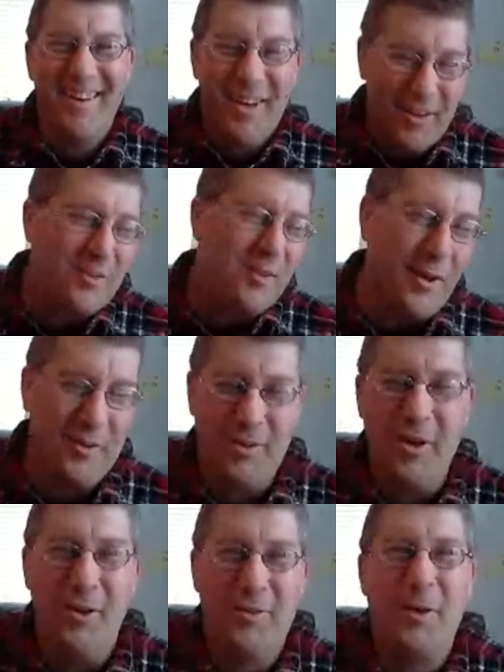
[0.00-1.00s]
So
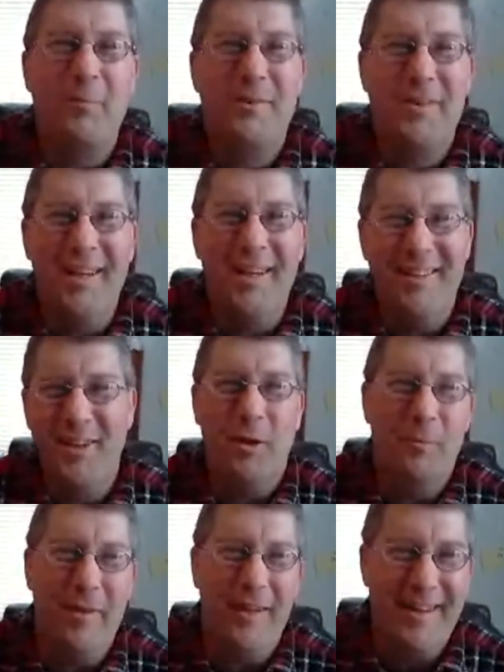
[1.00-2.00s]
some tea, a little
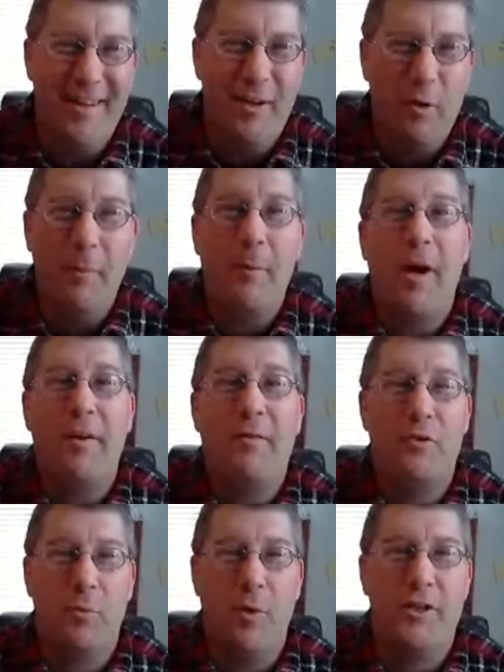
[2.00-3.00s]
bit. Well, my wife
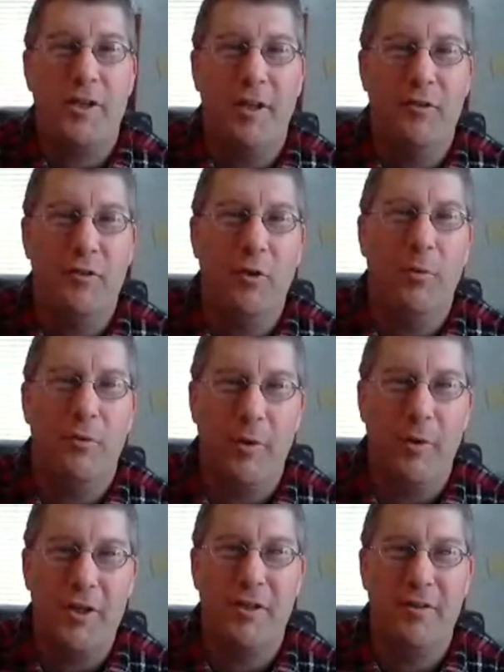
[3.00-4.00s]
is Russian, and so with
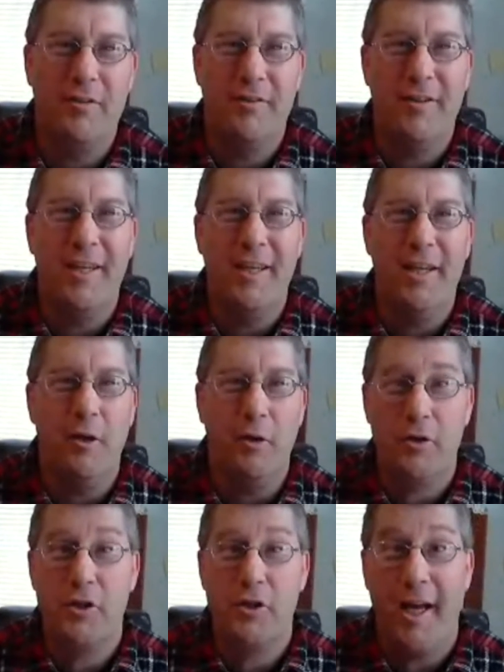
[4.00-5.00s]
Russian tea or
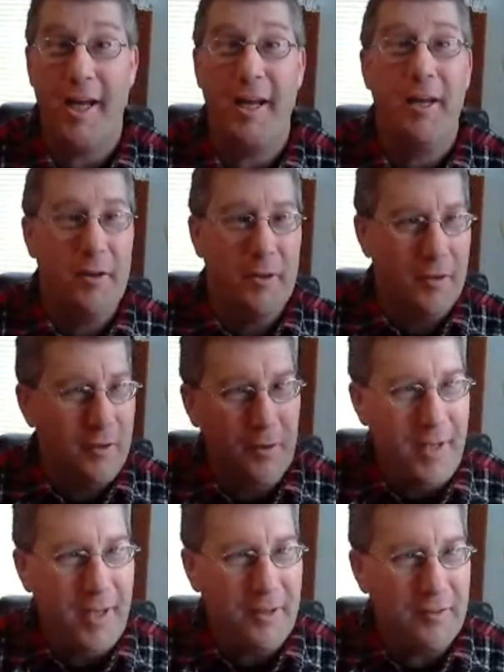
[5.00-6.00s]
chai, well,
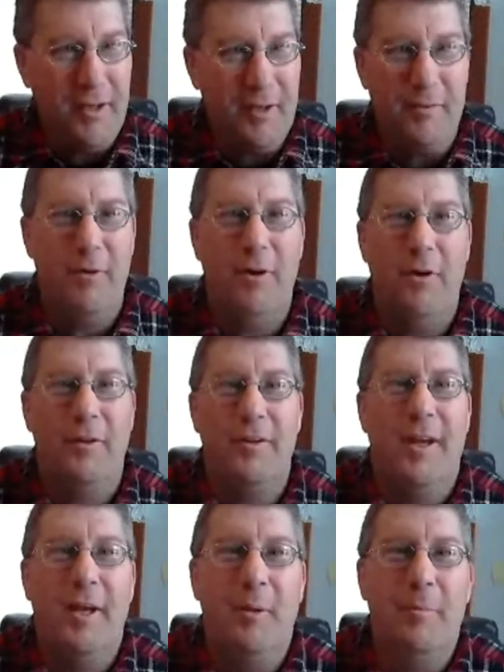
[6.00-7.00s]
that's like all the
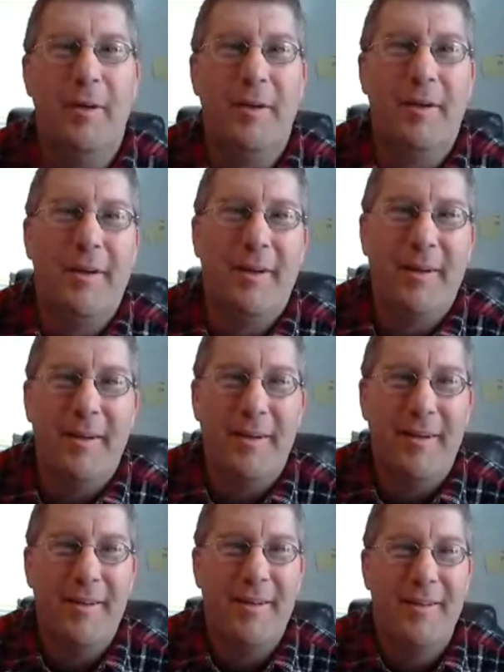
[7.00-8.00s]
time.
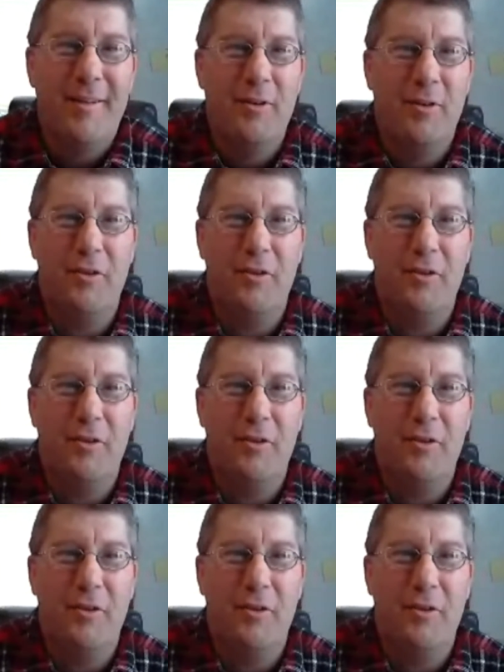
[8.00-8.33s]
So